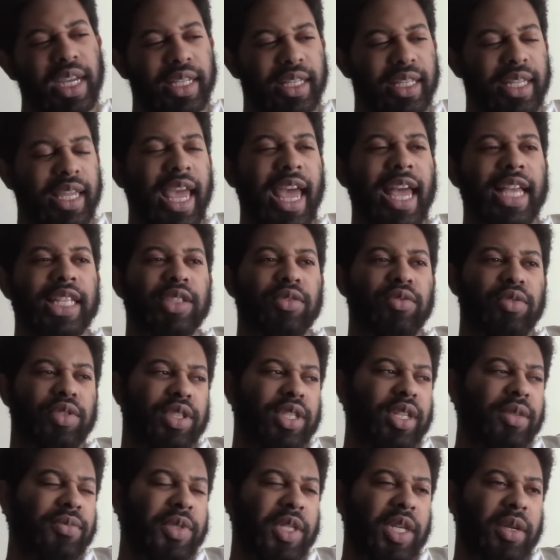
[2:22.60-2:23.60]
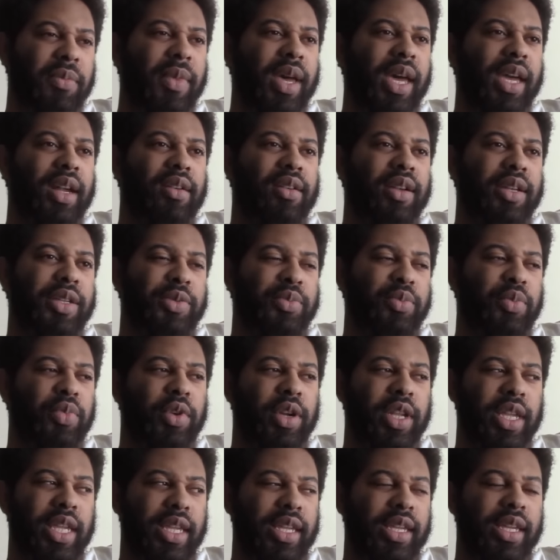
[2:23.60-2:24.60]
actual subject matter is
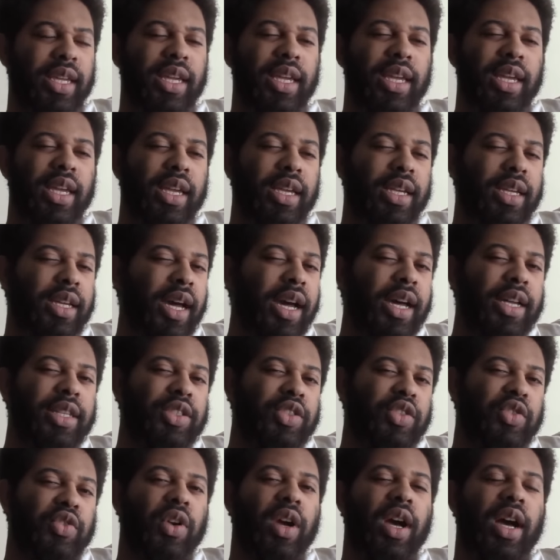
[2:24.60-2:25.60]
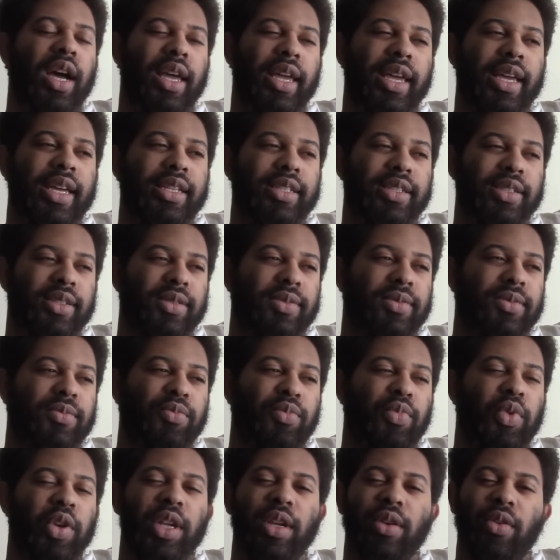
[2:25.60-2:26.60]
pretty cut and dry as a
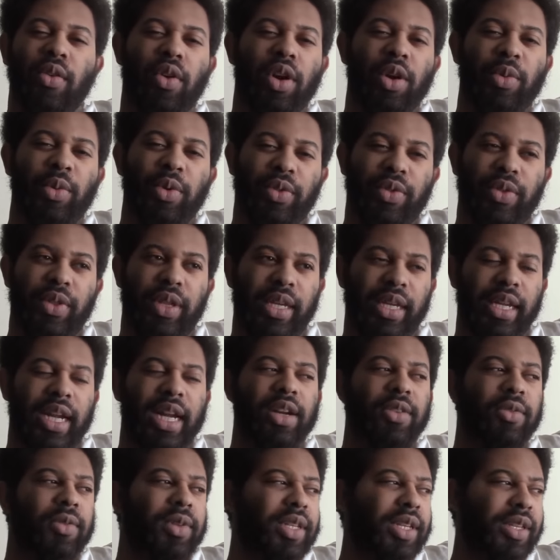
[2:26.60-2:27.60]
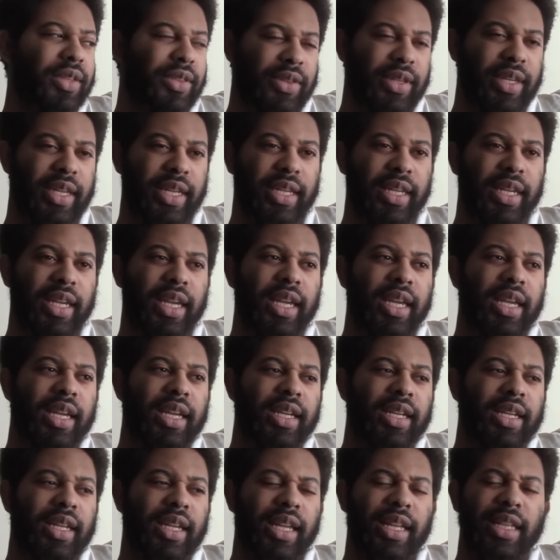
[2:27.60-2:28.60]
pretty horrible thing, and I don't really think
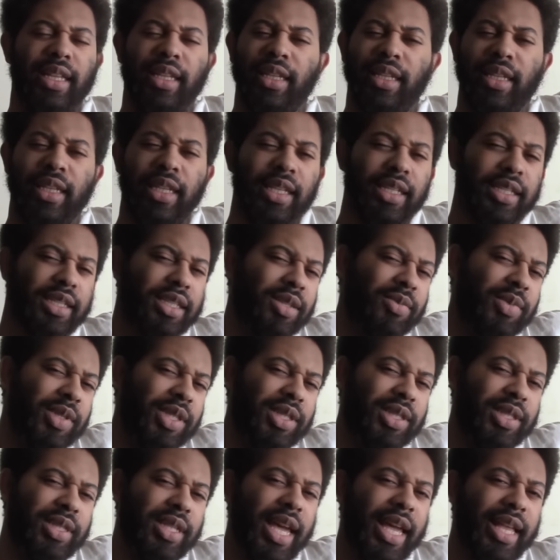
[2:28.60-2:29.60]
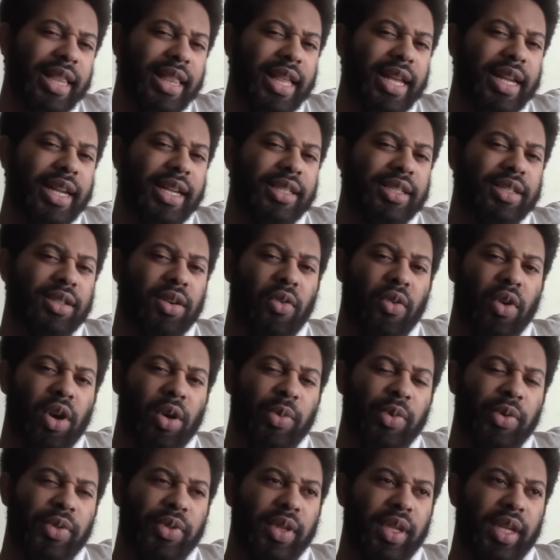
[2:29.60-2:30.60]
it needs to be said that it's a
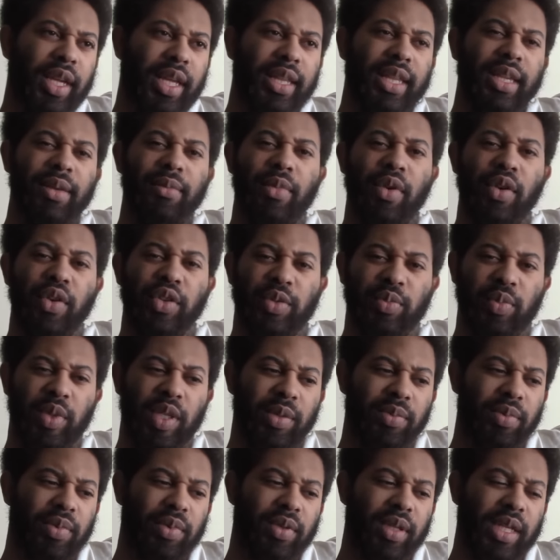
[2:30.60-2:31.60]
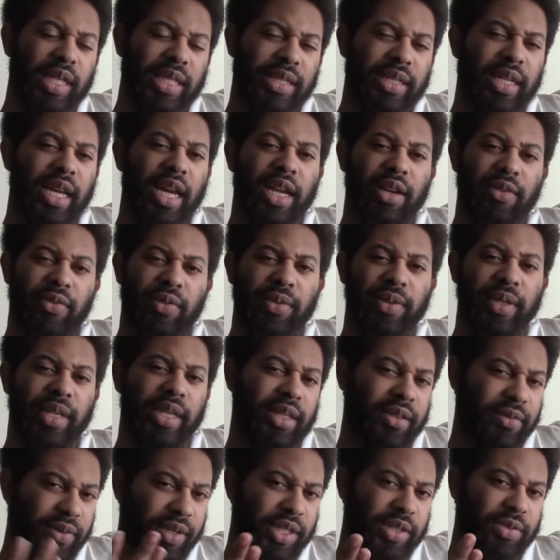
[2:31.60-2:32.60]
horrible thing. I think most people, aside from the
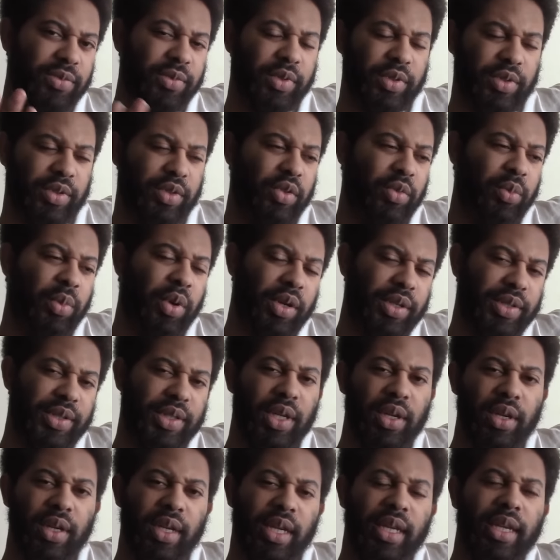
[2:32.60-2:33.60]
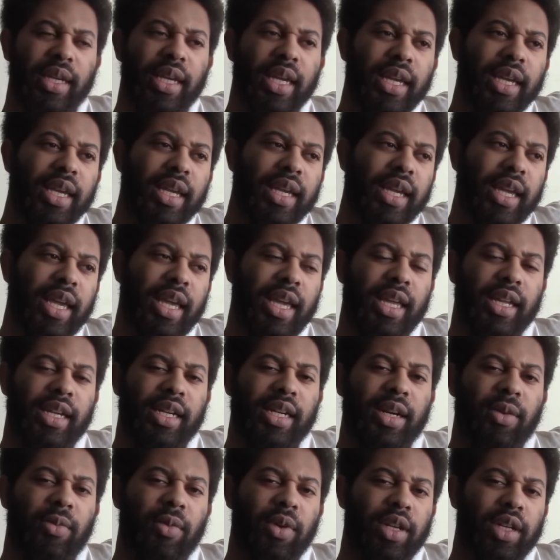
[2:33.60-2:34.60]
individuals who partook in
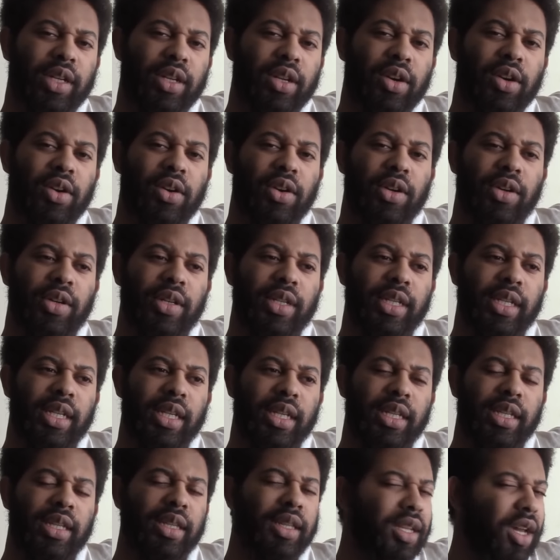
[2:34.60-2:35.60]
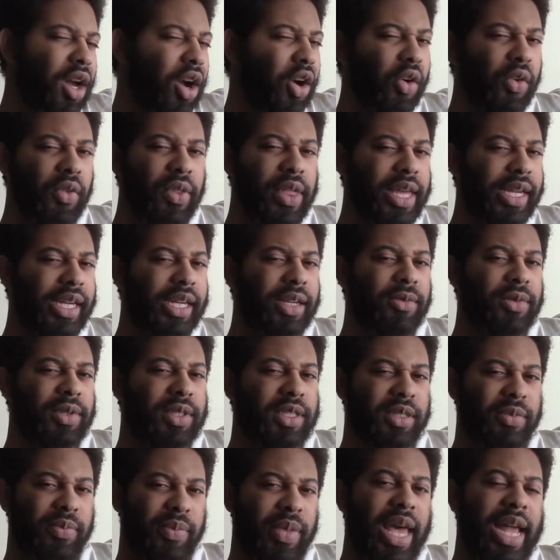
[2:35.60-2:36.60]
what occurred, know that it
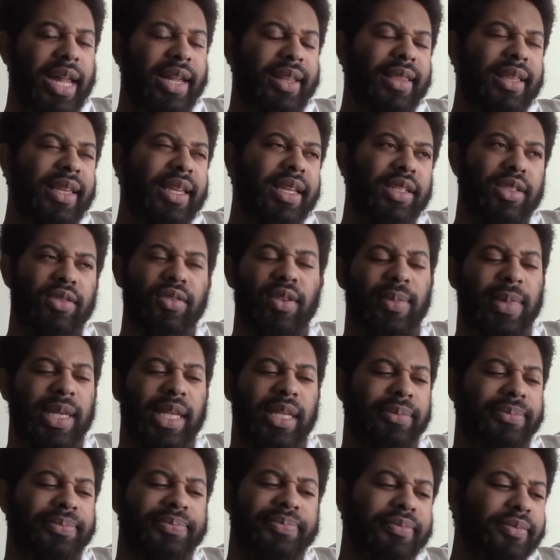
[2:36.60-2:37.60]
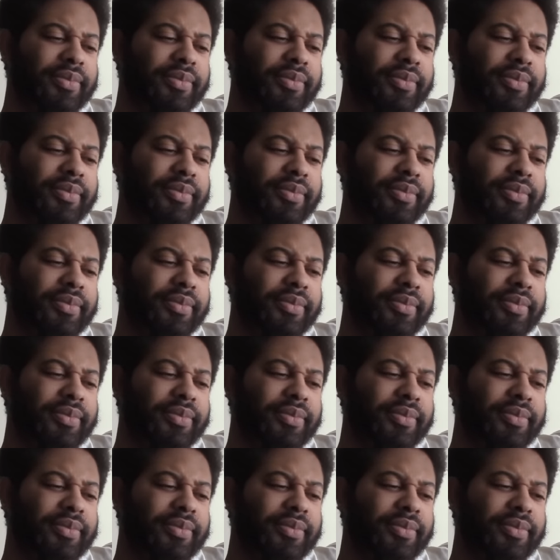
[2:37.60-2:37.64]
was a bad thing. So, I mean,